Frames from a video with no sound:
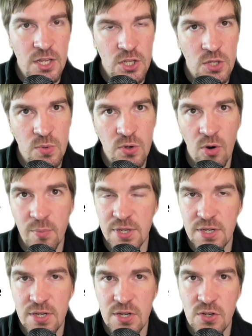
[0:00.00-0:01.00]
you would
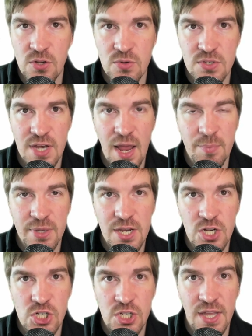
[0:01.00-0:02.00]
normally need to use an
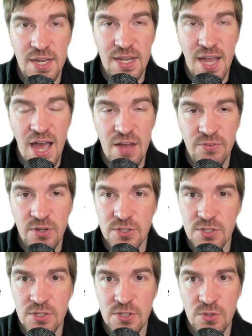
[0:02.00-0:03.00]
application like Kafka
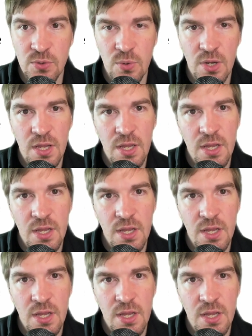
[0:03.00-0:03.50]
to do.